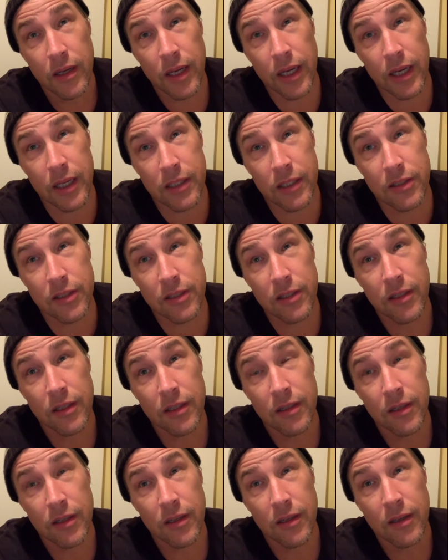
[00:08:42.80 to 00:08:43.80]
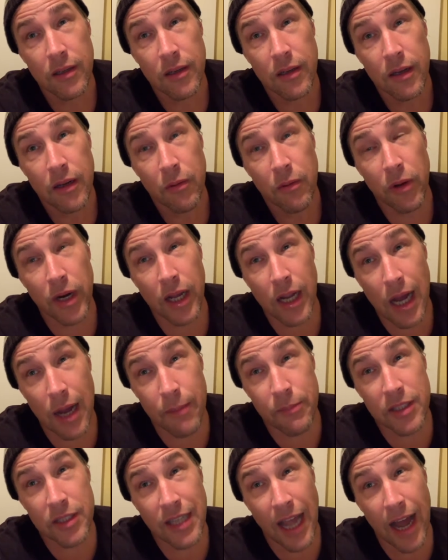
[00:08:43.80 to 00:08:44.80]
is, when it
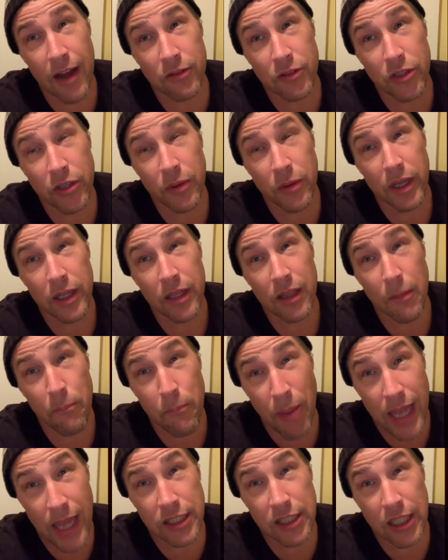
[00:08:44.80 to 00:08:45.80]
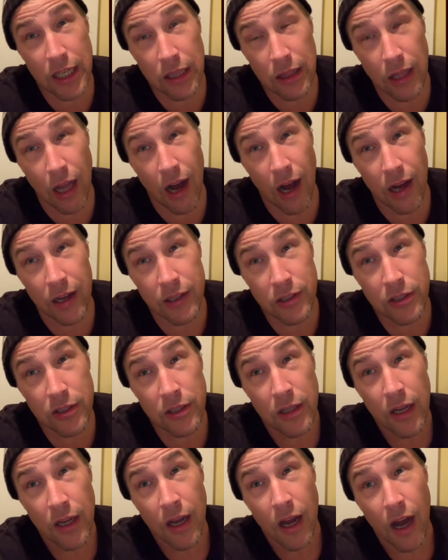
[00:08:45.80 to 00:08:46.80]
comes down to it, the basic laws
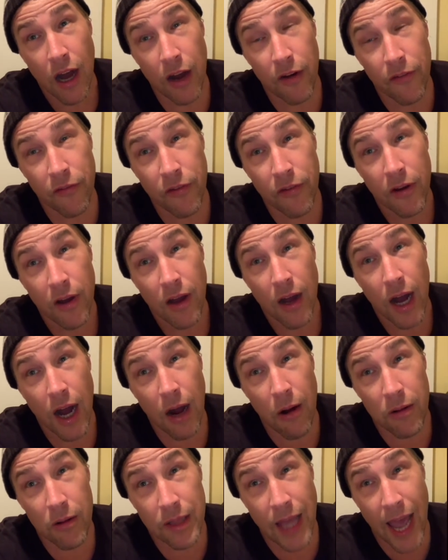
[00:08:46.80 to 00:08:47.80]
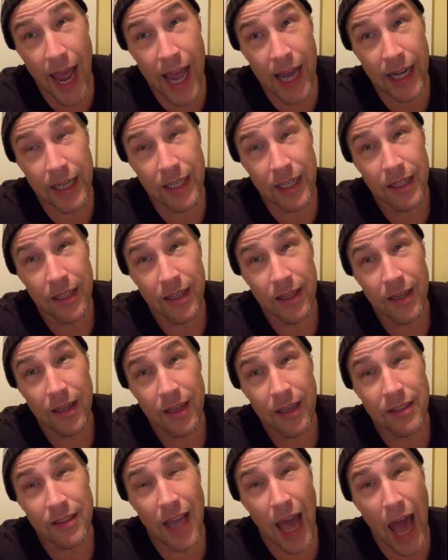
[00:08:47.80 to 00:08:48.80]
of our land.
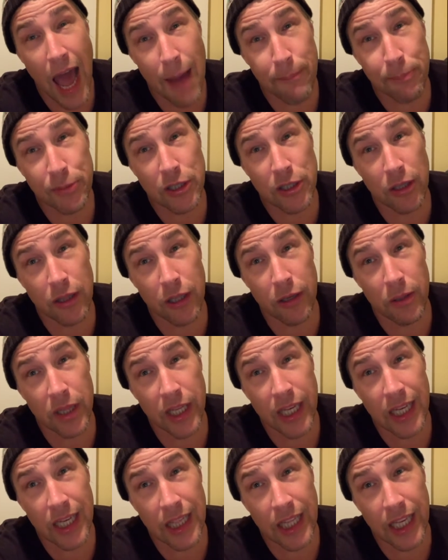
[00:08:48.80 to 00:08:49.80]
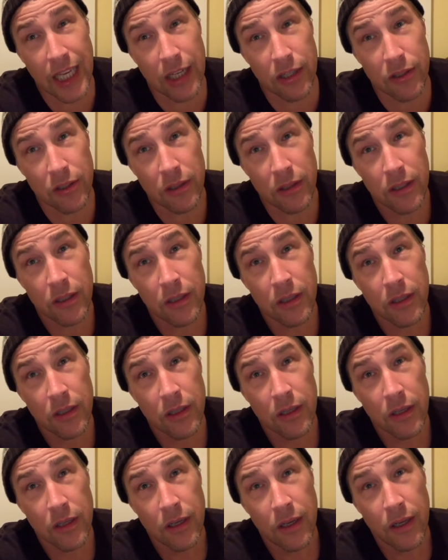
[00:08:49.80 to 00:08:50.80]
It's absolutely illegal
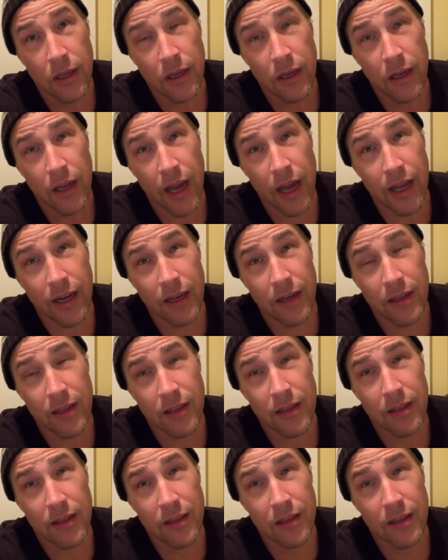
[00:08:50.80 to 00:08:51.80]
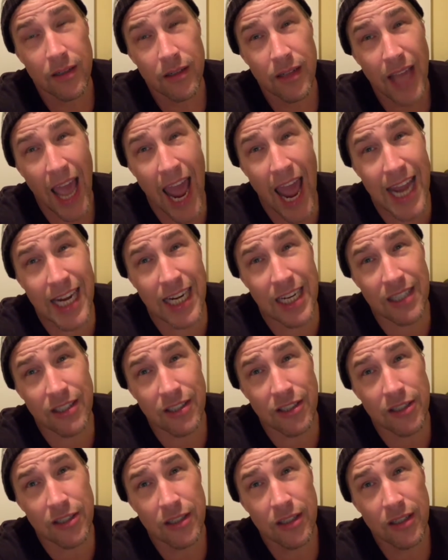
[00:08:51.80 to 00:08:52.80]
and
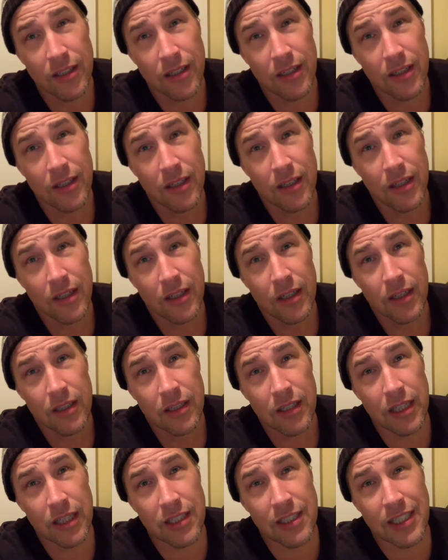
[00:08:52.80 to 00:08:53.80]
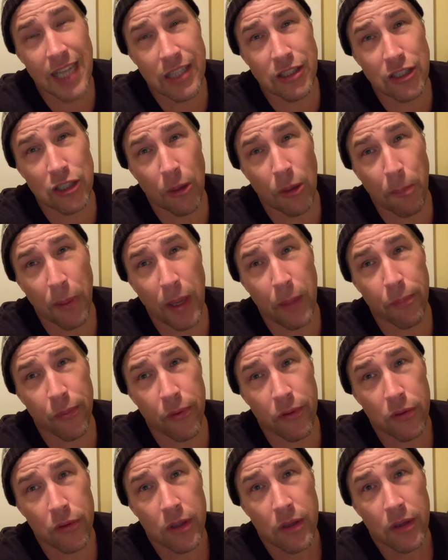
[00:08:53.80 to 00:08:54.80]
heinous to censor
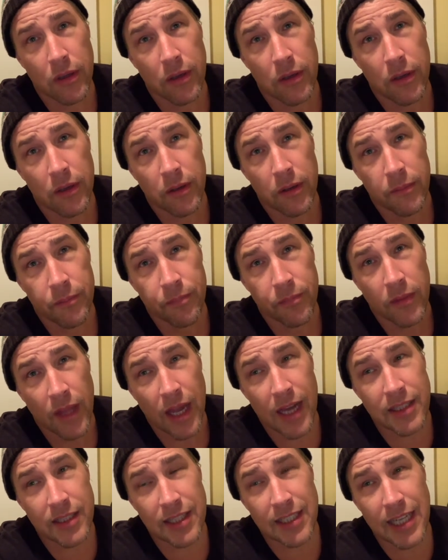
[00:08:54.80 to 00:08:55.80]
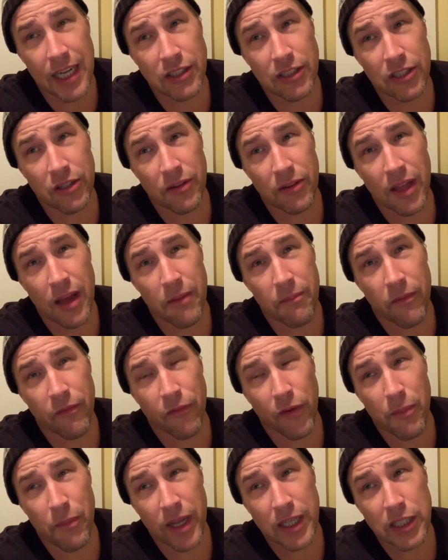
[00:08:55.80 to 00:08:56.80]
people and censor them
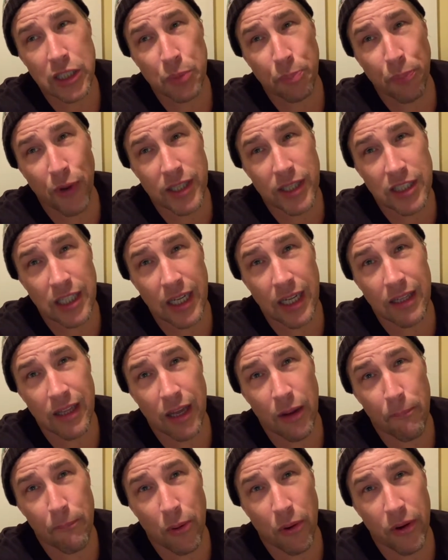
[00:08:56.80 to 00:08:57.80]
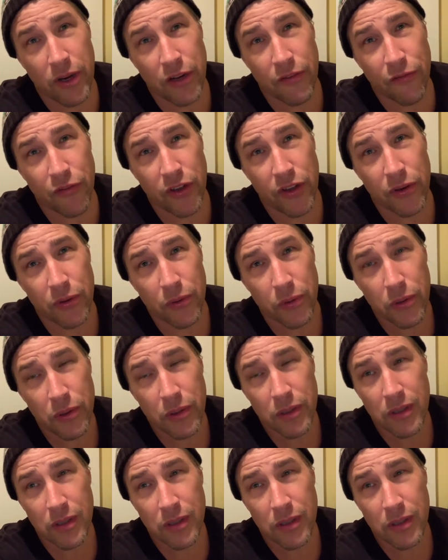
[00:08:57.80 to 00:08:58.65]
from expressing their point of view.